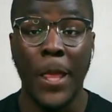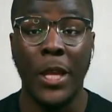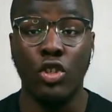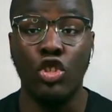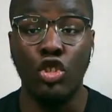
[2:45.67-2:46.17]

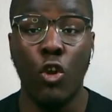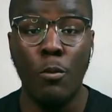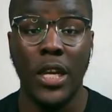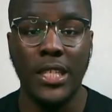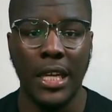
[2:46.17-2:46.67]
and there's so
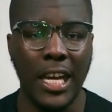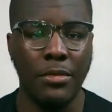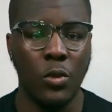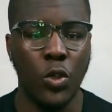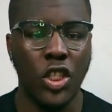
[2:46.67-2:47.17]
many
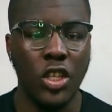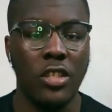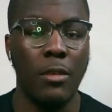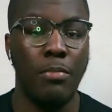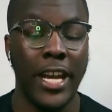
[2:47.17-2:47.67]
times where
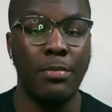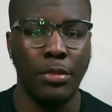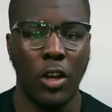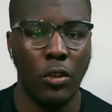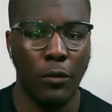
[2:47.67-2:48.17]
she's the best
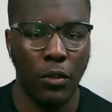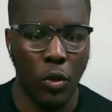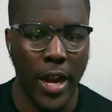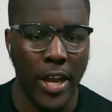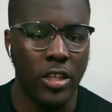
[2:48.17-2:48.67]
player on the
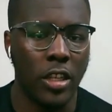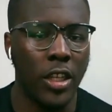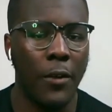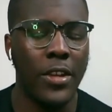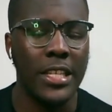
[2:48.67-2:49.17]
floor. And I just
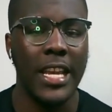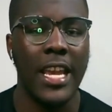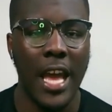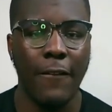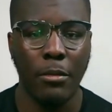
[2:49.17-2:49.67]
loved
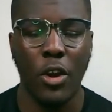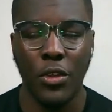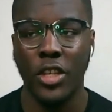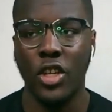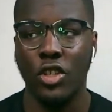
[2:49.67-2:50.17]
seeing that from her
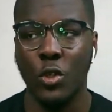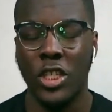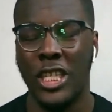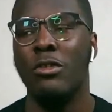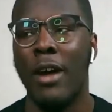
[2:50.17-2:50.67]
this year. So
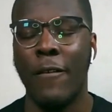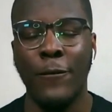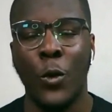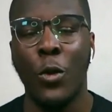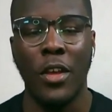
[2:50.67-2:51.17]
she was my
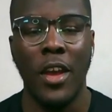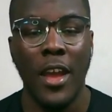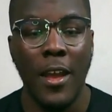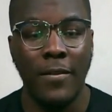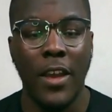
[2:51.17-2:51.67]
4th
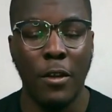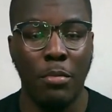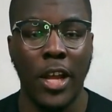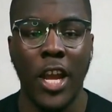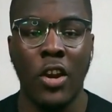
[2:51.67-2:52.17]
favorite
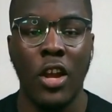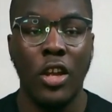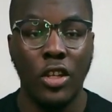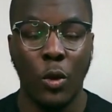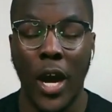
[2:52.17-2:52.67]
player
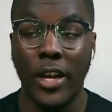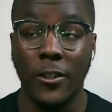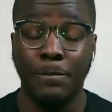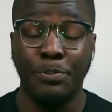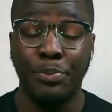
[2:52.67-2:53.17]
to watch.
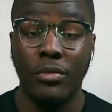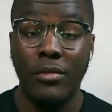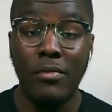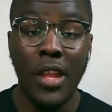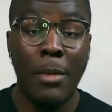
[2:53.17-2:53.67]

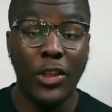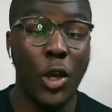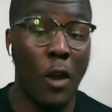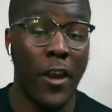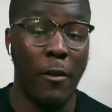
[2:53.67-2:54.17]
My
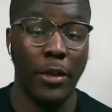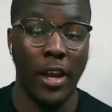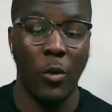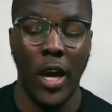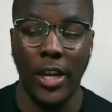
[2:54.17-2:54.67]
3rd favorite
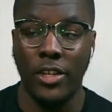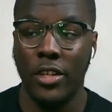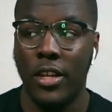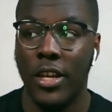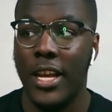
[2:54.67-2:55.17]
player to watch
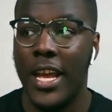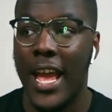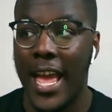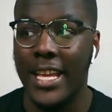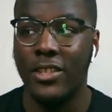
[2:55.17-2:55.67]

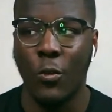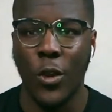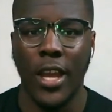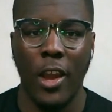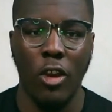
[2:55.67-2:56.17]
is
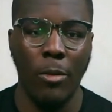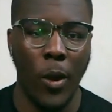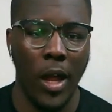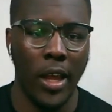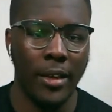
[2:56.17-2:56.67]
Arike
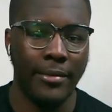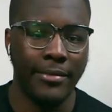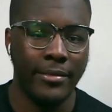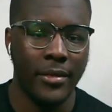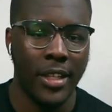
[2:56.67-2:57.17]
Ogunbowale.
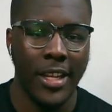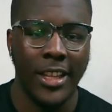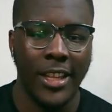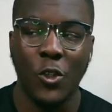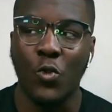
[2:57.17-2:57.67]

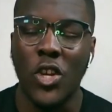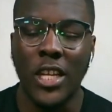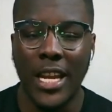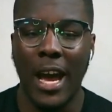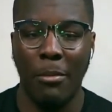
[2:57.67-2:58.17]
There's
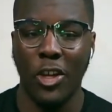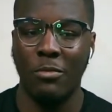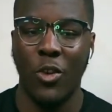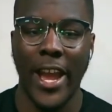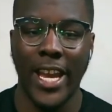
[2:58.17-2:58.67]
really not much
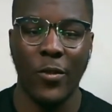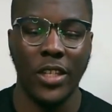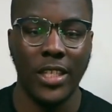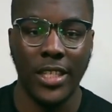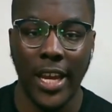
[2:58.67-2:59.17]
more I can
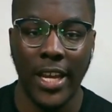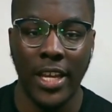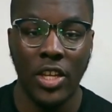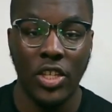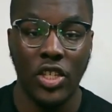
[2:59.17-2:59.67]
really
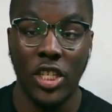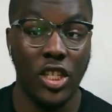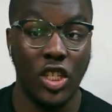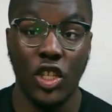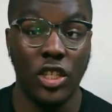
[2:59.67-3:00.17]
say.
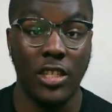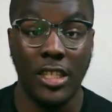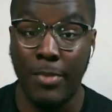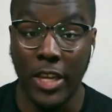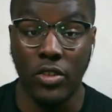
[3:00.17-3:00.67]
She's just
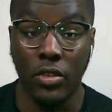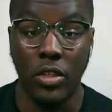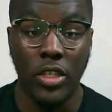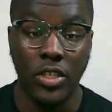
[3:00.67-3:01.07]
special.